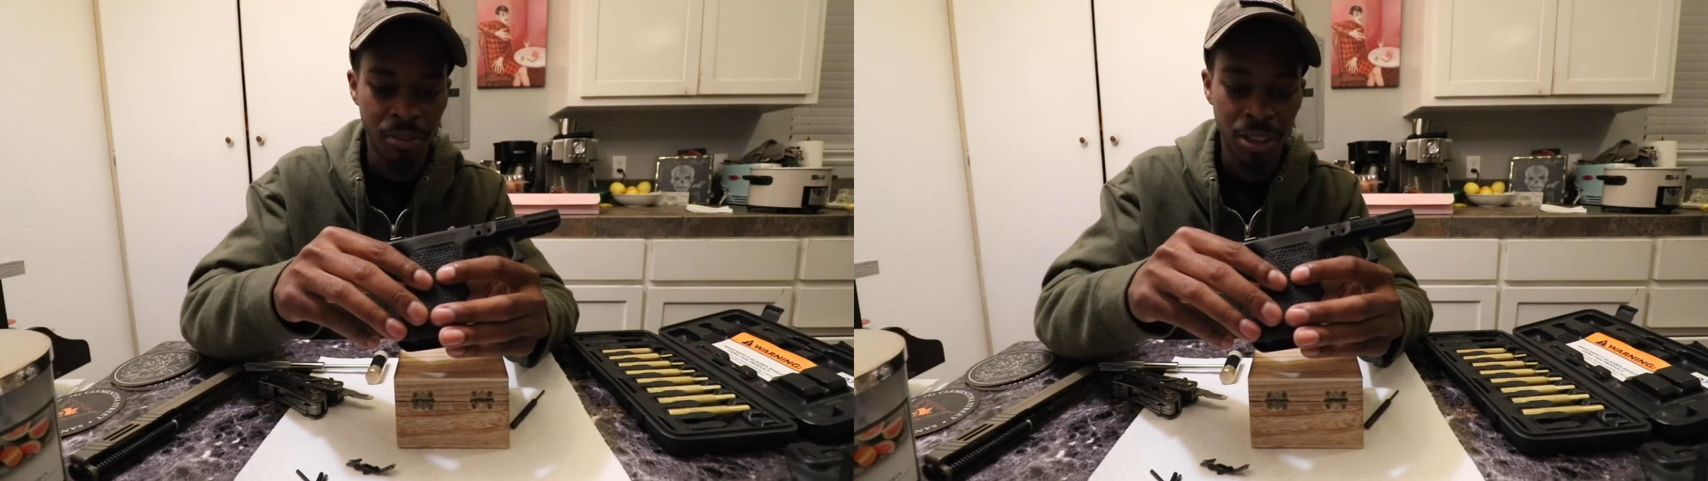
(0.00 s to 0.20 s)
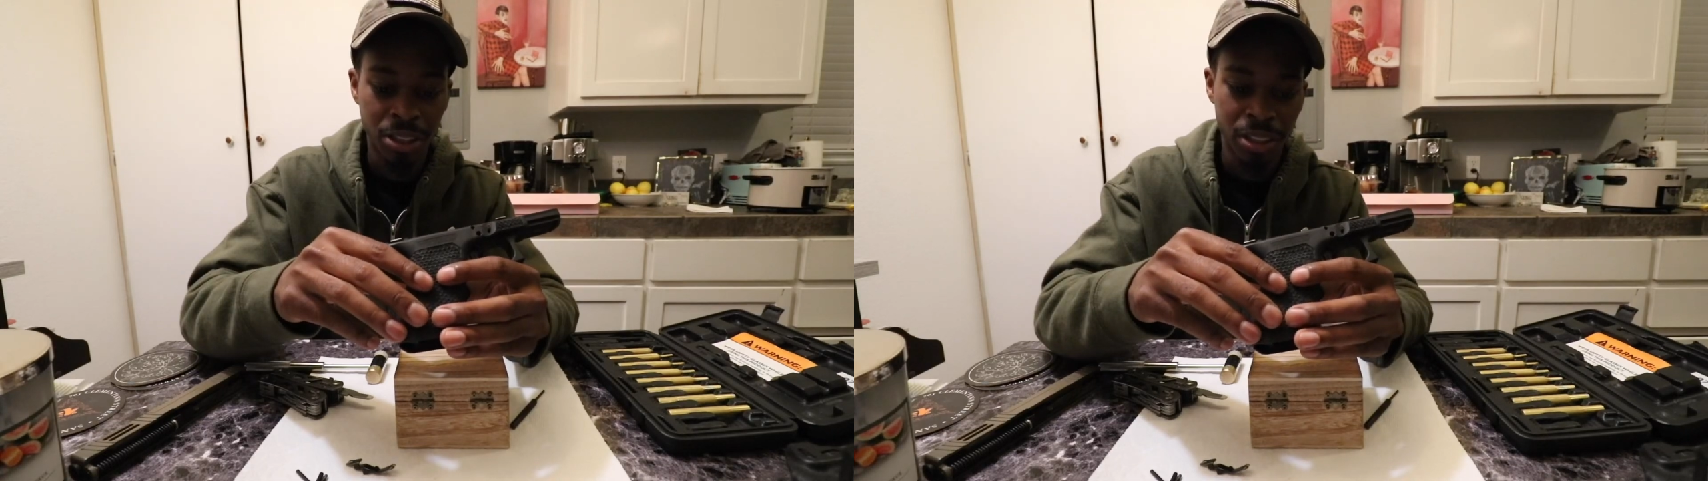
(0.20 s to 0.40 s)

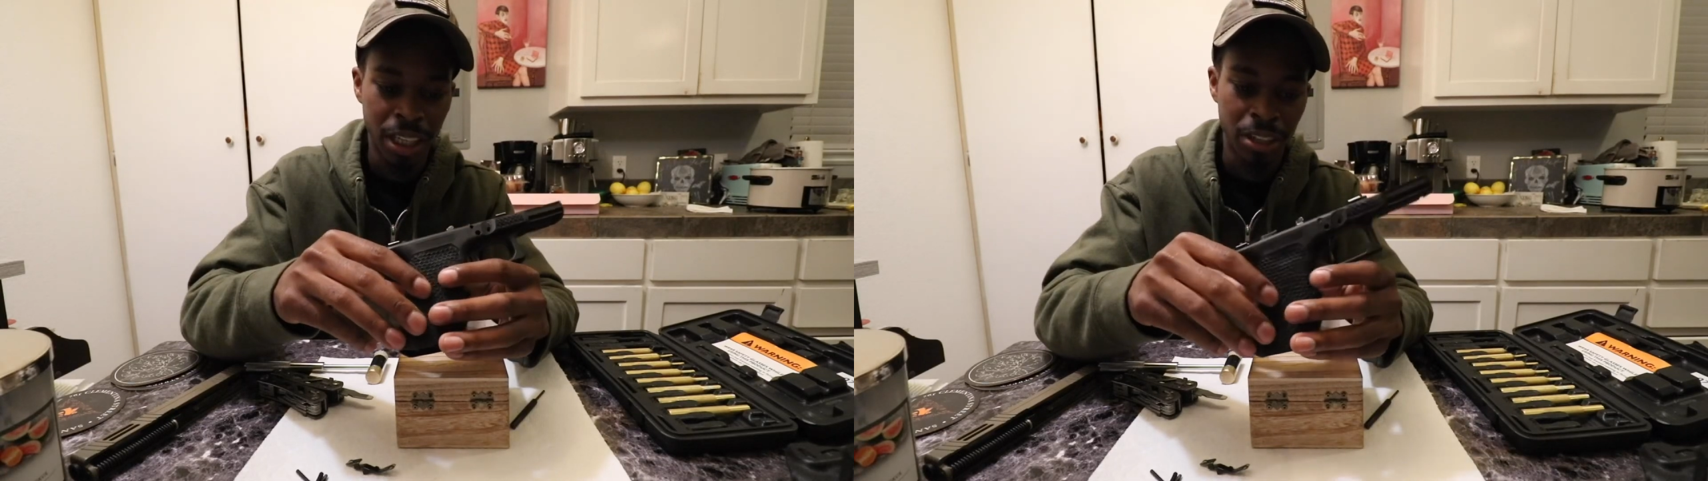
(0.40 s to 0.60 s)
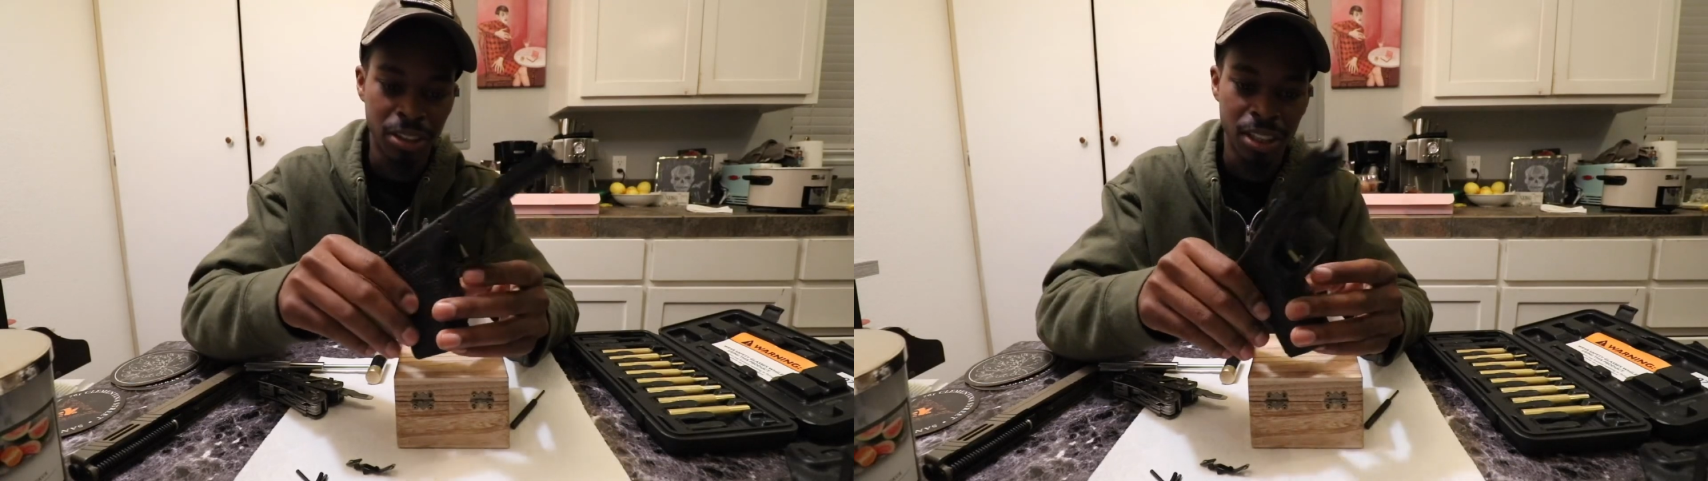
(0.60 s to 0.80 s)
Once you
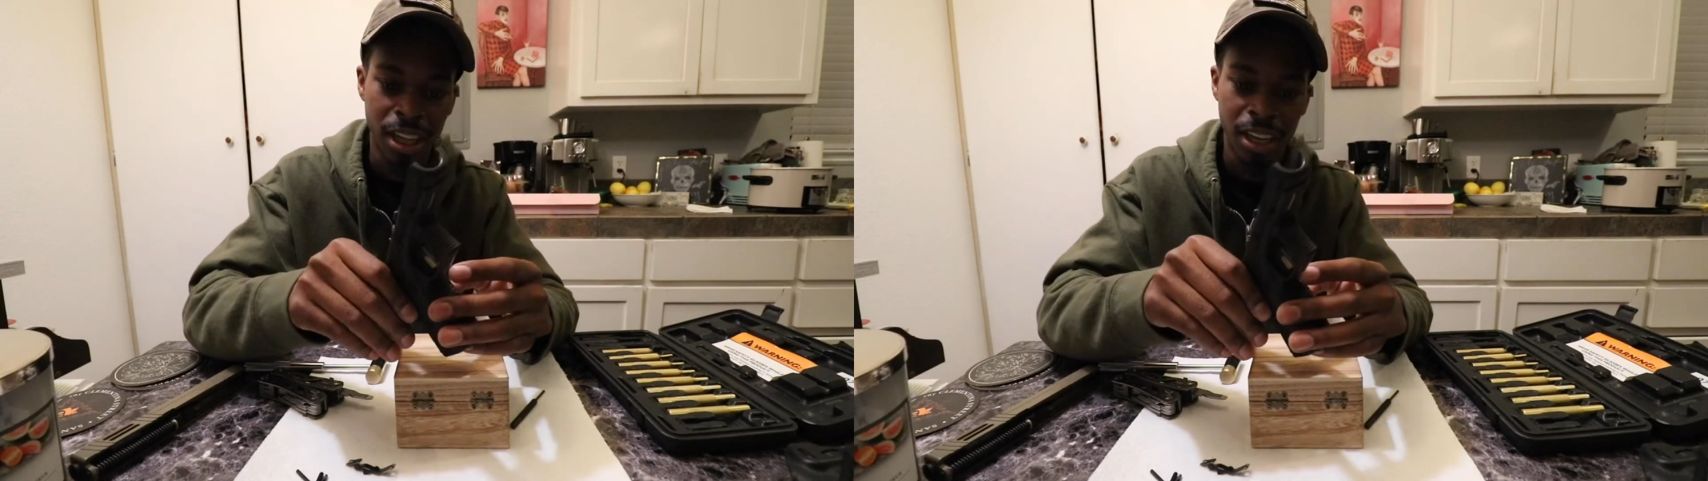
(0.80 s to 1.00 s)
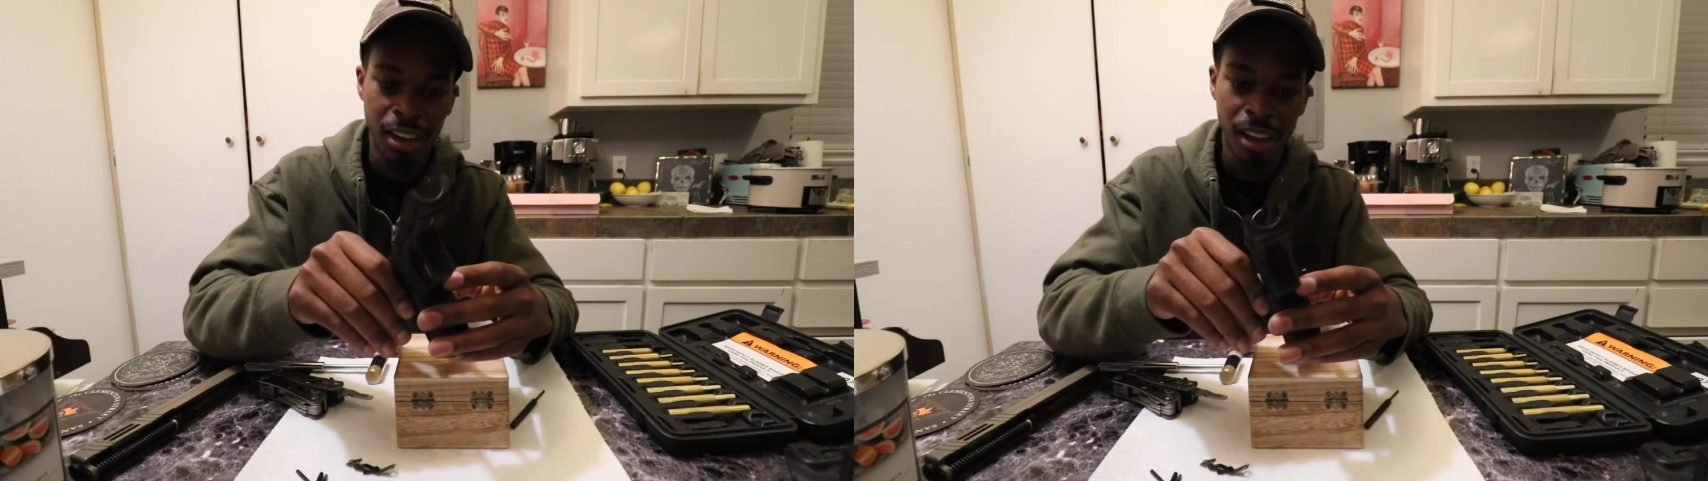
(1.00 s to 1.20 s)
take your
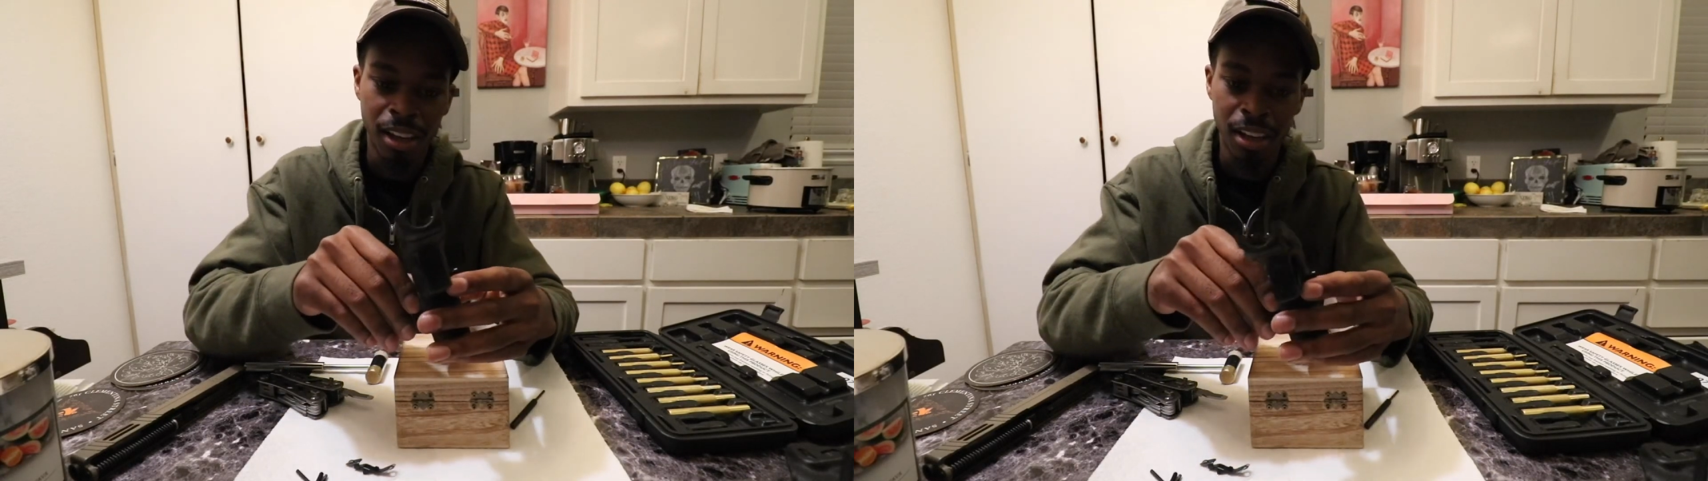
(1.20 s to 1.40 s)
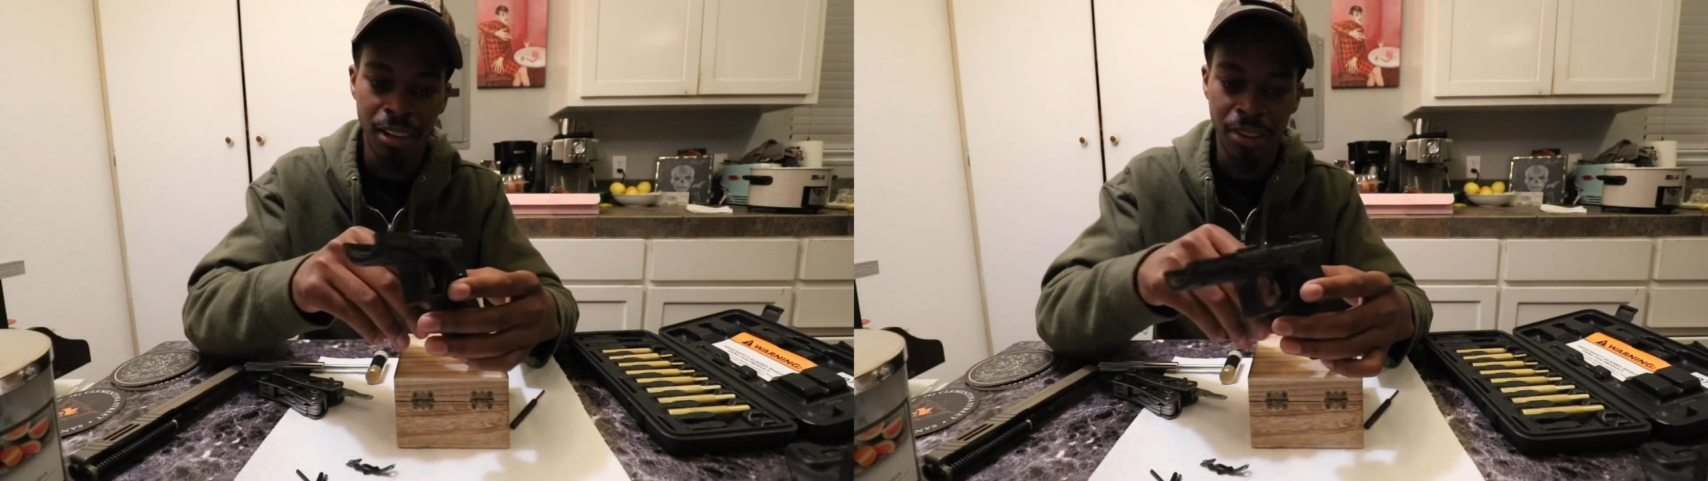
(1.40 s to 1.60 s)
slide
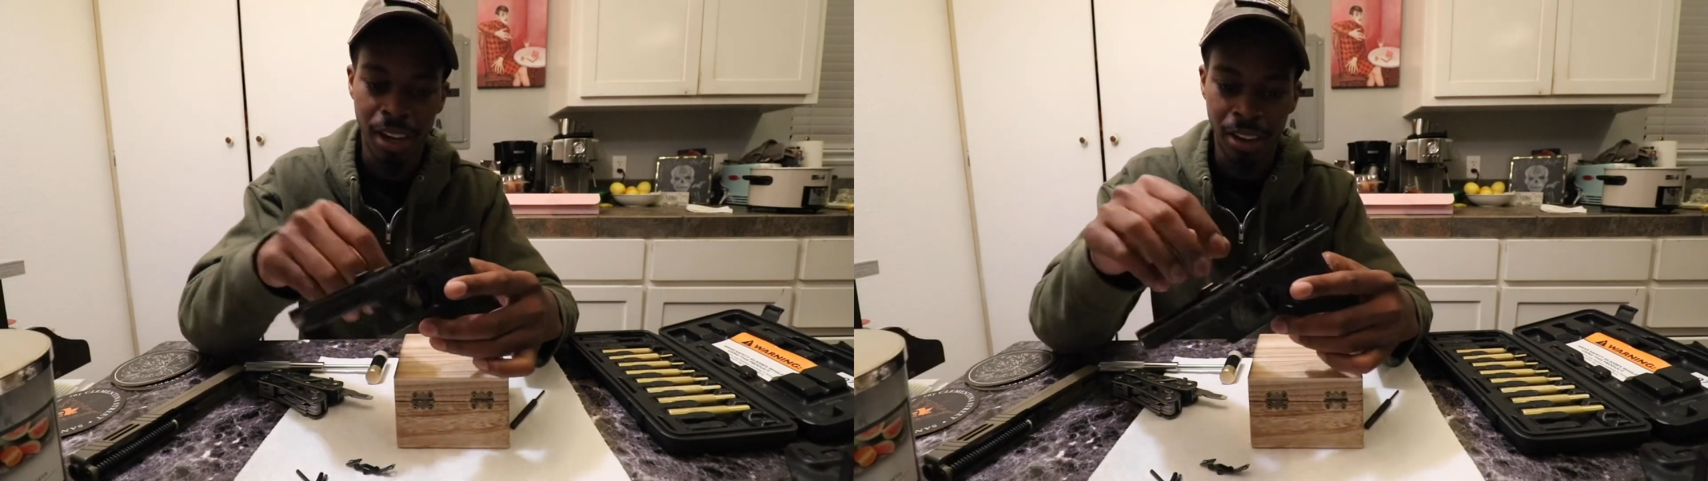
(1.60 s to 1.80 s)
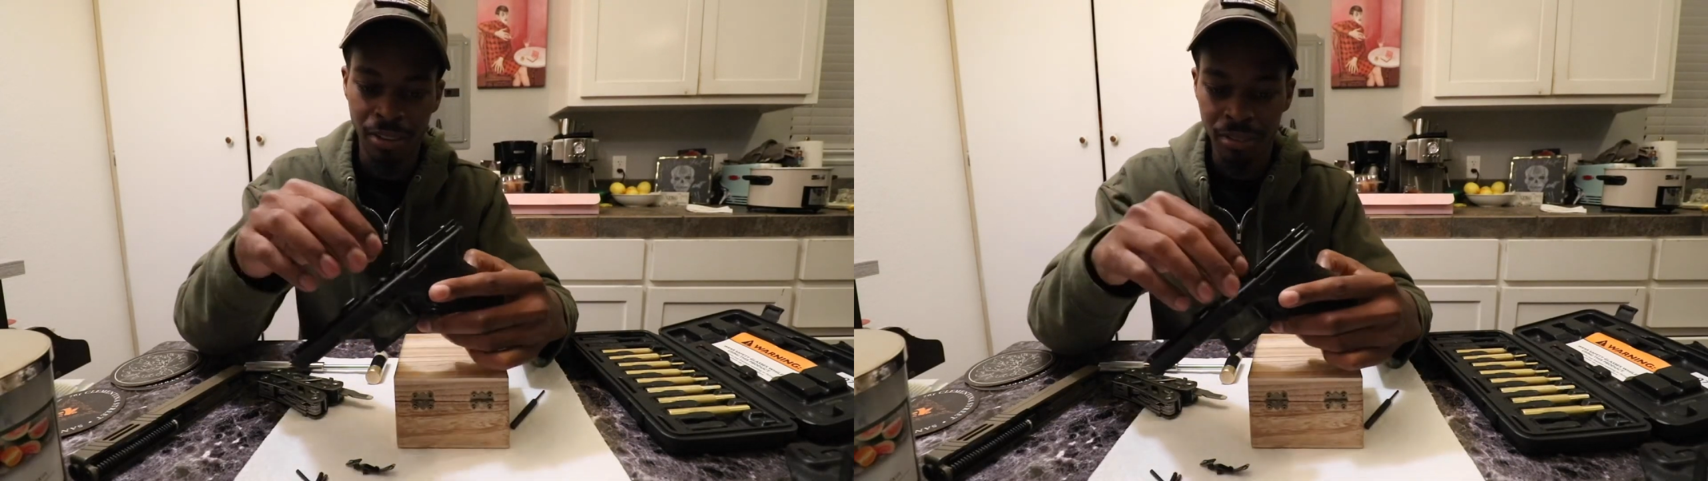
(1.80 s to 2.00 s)
lock lever
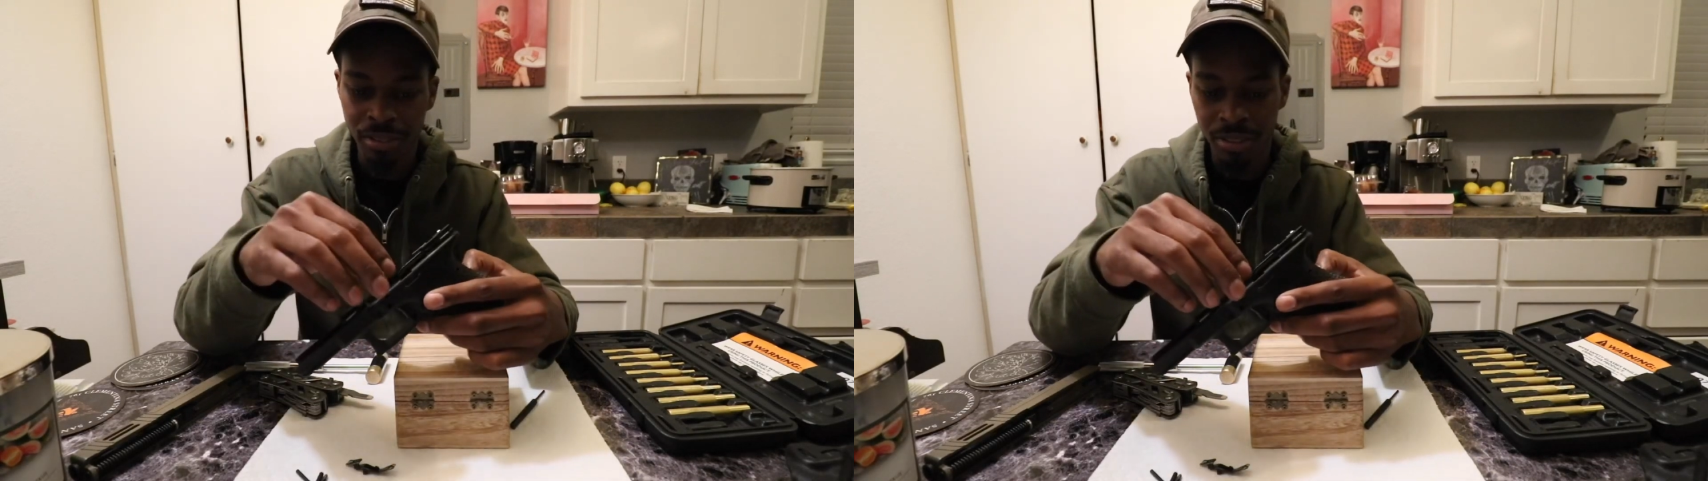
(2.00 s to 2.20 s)
out,